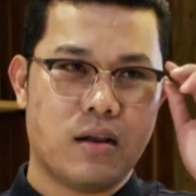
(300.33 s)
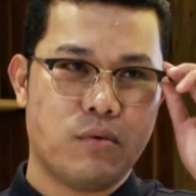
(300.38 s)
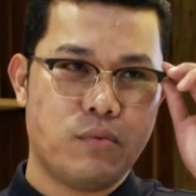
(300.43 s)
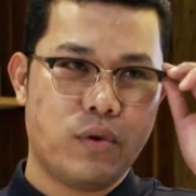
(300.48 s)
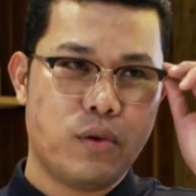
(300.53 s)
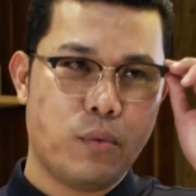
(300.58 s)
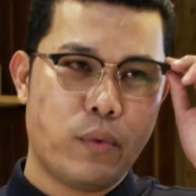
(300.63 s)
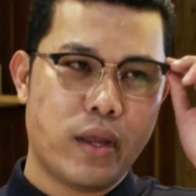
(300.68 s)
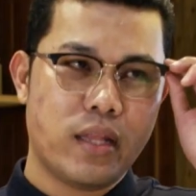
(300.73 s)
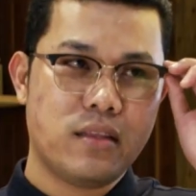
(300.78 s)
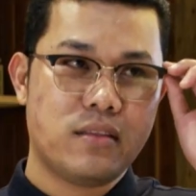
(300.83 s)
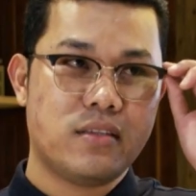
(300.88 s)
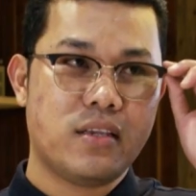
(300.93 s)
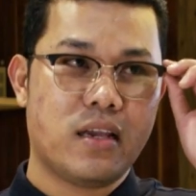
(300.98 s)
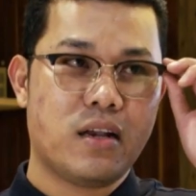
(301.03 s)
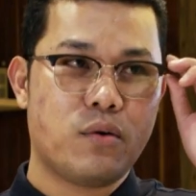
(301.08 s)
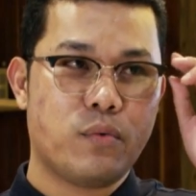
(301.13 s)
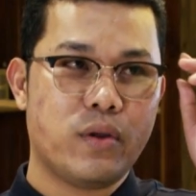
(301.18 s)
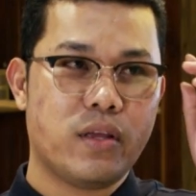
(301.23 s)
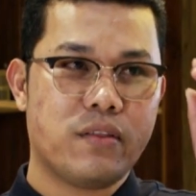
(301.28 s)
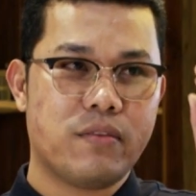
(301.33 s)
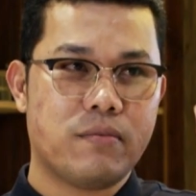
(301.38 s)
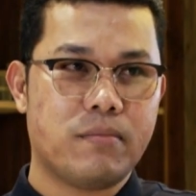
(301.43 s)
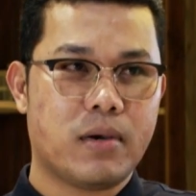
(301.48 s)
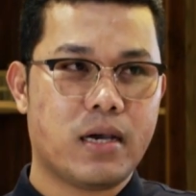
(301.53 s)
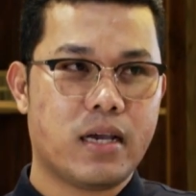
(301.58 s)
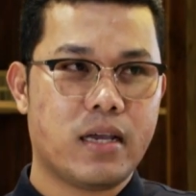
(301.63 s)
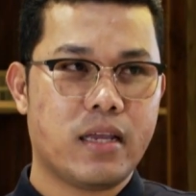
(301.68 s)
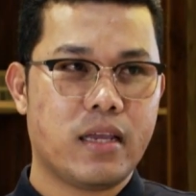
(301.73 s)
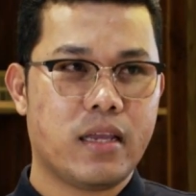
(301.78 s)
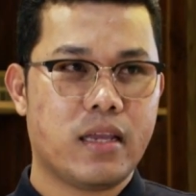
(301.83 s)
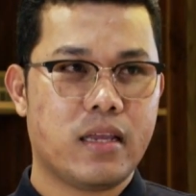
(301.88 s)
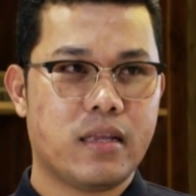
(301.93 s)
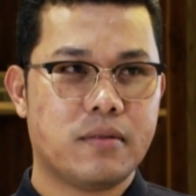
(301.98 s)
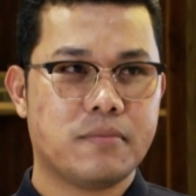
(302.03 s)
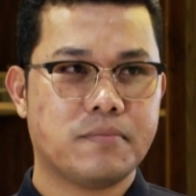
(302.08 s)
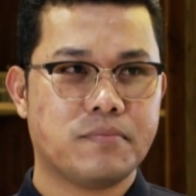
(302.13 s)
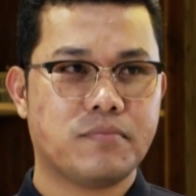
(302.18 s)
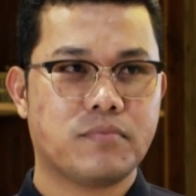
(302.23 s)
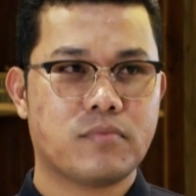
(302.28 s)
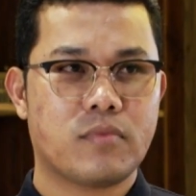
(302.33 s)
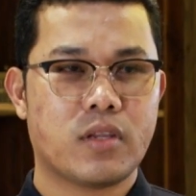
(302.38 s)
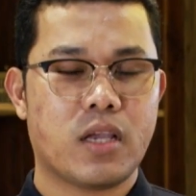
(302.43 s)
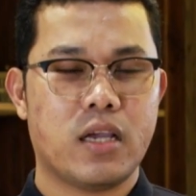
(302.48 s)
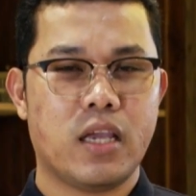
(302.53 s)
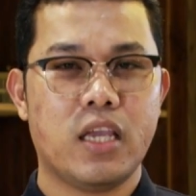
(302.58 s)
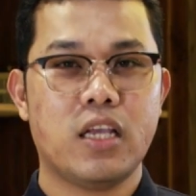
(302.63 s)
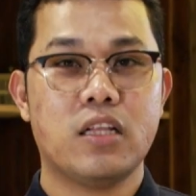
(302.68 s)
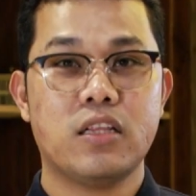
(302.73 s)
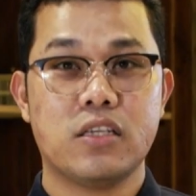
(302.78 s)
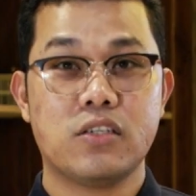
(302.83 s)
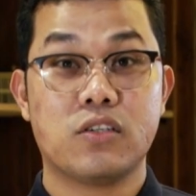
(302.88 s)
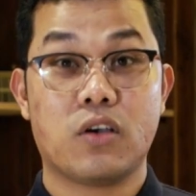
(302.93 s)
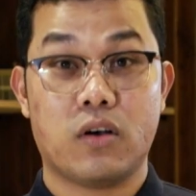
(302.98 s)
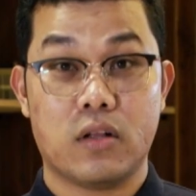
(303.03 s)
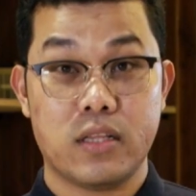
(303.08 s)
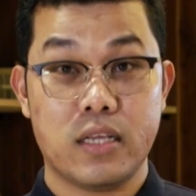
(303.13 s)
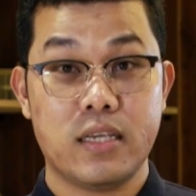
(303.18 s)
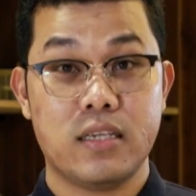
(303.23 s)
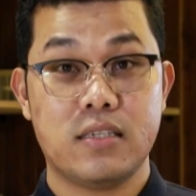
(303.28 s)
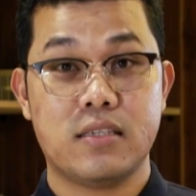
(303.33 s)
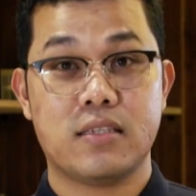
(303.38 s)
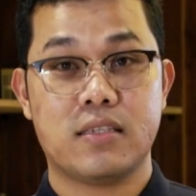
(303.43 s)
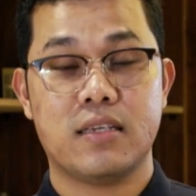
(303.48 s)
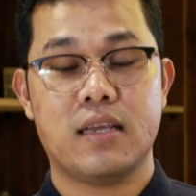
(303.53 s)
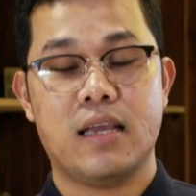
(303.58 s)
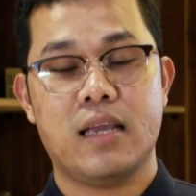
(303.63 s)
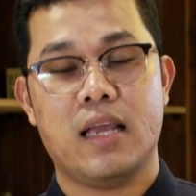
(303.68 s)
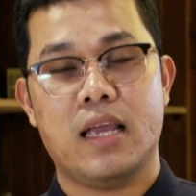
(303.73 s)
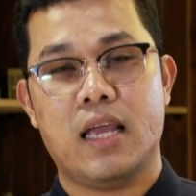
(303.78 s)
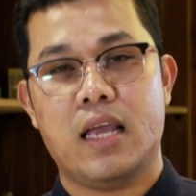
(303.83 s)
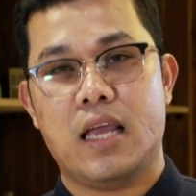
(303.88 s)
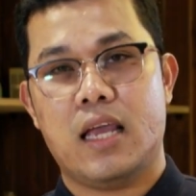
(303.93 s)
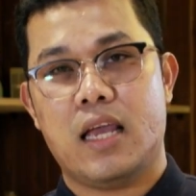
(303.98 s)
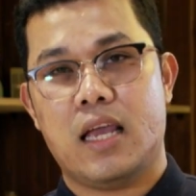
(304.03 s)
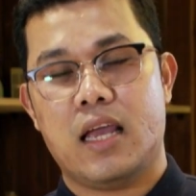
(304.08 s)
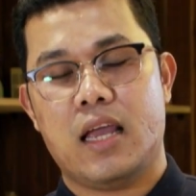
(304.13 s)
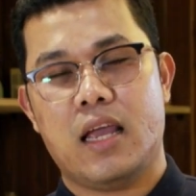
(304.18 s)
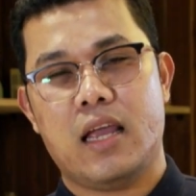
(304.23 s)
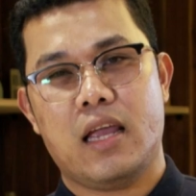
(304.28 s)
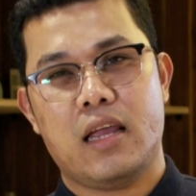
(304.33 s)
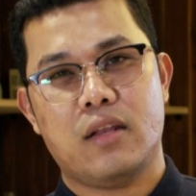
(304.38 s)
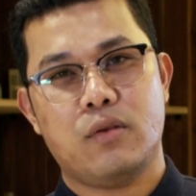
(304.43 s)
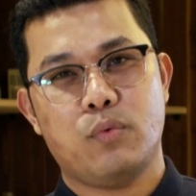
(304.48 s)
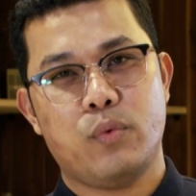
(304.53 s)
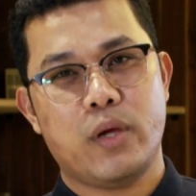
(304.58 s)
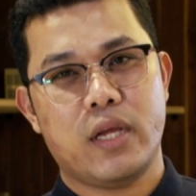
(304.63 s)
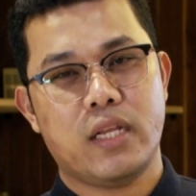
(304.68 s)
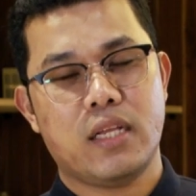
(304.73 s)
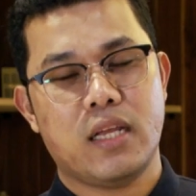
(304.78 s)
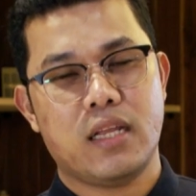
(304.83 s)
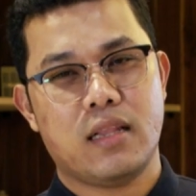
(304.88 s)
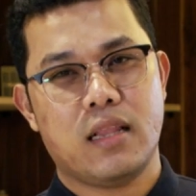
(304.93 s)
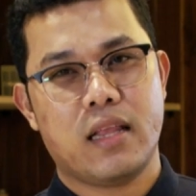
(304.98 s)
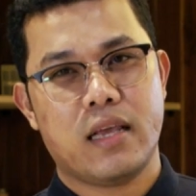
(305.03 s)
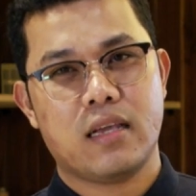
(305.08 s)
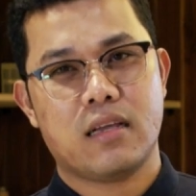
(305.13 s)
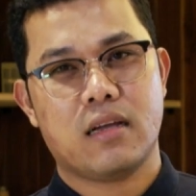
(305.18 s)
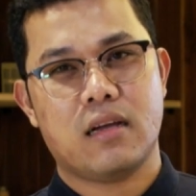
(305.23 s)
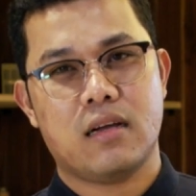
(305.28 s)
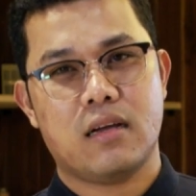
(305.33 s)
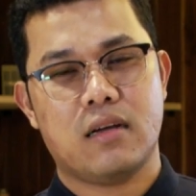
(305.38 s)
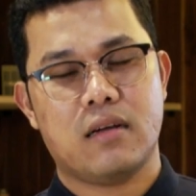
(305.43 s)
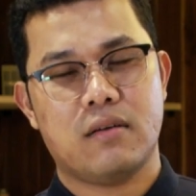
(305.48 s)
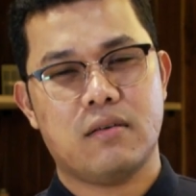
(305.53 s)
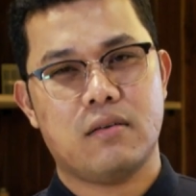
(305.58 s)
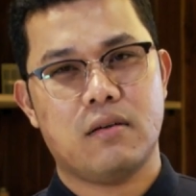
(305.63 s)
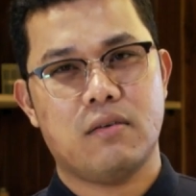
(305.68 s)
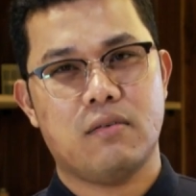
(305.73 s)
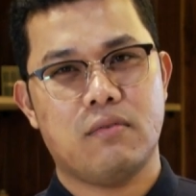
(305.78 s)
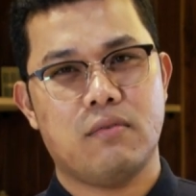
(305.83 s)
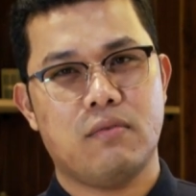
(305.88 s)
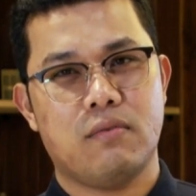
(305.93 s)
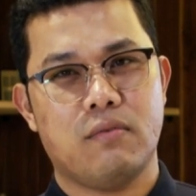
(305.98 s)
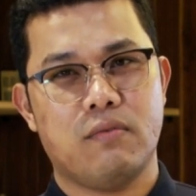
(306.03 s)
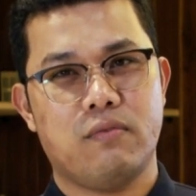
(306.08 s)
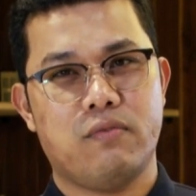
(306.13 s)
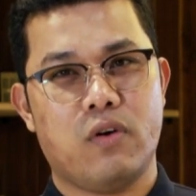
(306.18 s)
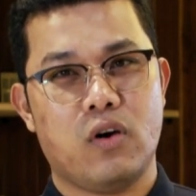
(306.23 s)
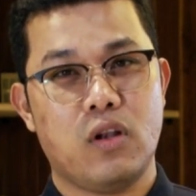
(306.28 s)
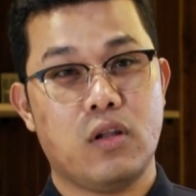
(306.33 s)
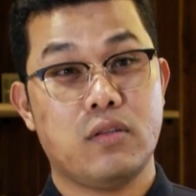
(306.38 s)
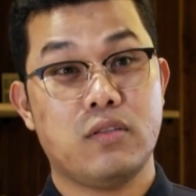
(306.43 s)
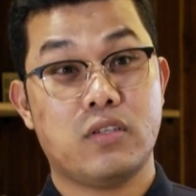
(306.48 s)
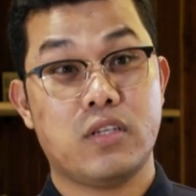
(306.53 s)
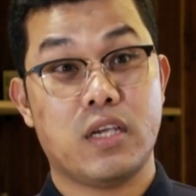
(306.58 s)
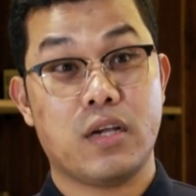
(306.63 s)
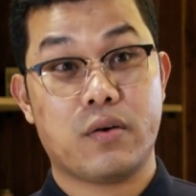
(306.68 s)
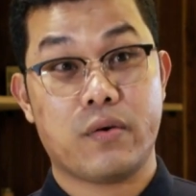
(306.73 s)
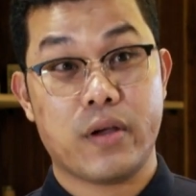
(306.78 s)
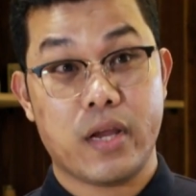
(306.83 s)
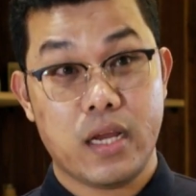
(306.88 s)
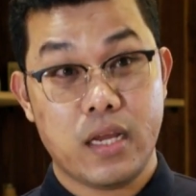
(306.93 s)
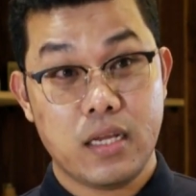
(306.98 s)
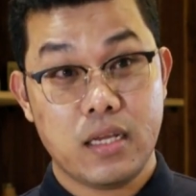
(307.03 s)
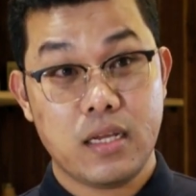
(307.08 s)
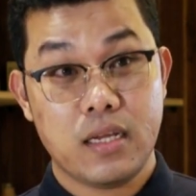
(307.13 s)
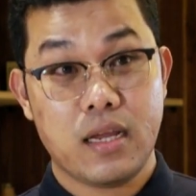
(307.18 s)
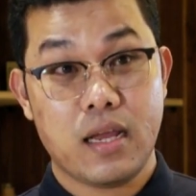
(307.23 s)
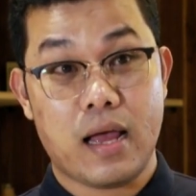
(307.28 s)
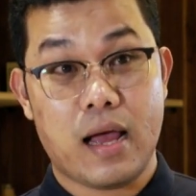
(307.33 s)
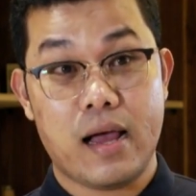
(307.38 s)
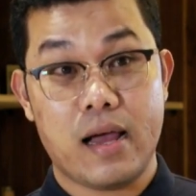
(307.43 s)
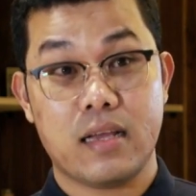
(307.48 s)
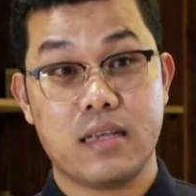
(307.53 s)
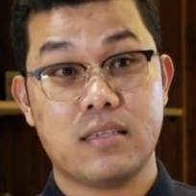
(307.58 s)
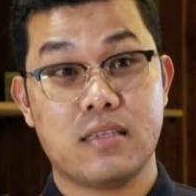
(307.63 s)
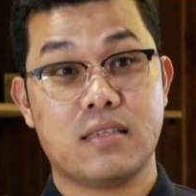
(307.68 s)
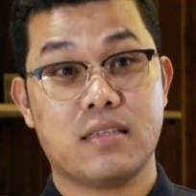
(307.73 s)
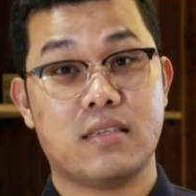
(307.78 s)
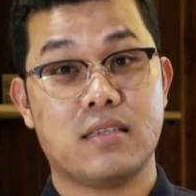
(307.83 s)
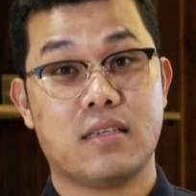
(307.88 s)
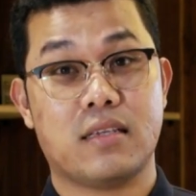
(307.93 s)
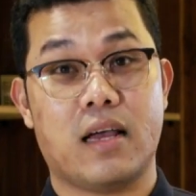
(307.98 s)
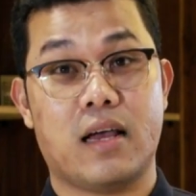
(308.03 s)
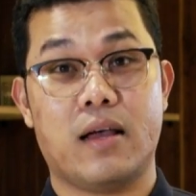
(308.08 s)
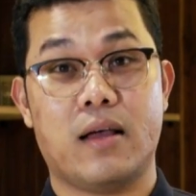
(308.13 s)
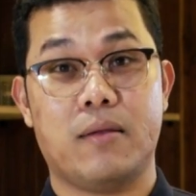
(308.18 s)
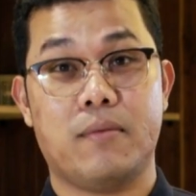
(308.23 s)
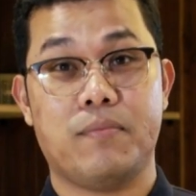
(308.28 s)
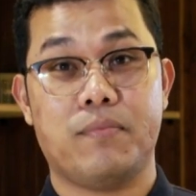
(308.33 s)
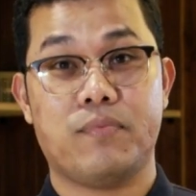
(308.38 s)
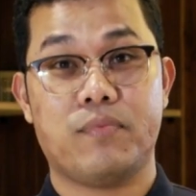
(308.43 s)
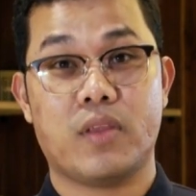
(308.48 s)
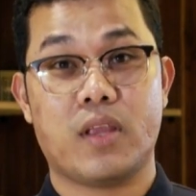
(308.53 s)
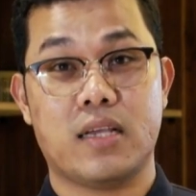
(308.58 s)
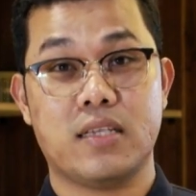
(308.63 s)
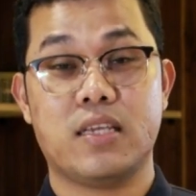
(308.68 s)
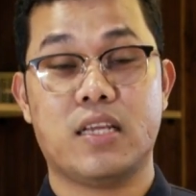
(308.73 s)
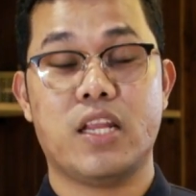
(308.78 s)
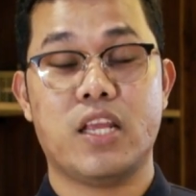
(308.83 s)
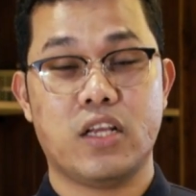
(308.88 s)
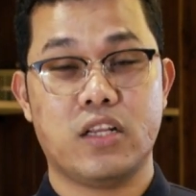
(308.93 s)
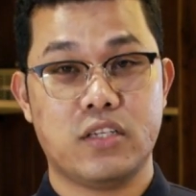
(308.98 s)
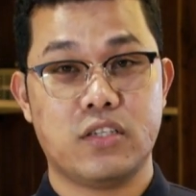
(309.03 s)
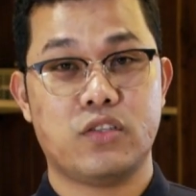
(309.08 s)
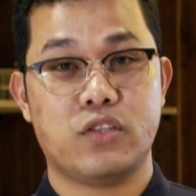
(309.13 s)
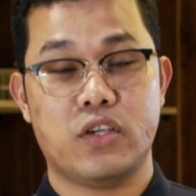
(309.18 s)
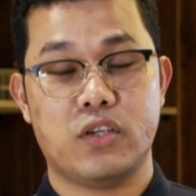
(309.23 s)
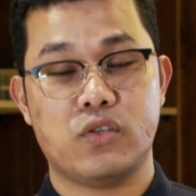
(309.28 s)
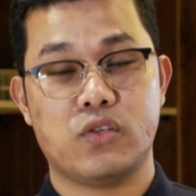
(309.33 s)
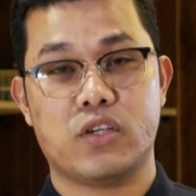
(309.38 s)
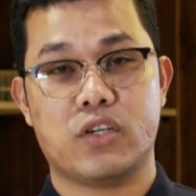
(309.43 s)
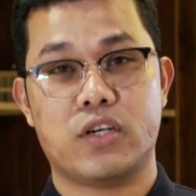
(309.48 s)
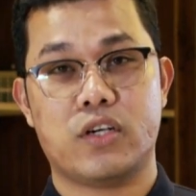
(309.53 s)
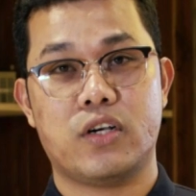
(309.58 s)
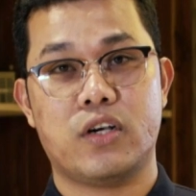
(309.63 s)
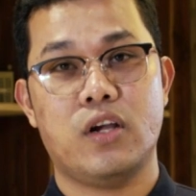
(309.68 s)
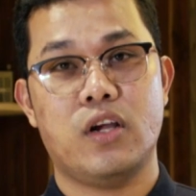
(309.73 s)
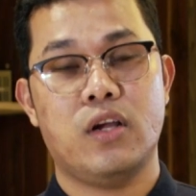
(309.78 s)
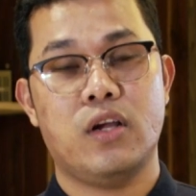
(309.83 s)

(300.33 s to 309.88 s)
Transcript: We went there with my English colleagues, and we did like a volunteering as an English teacher.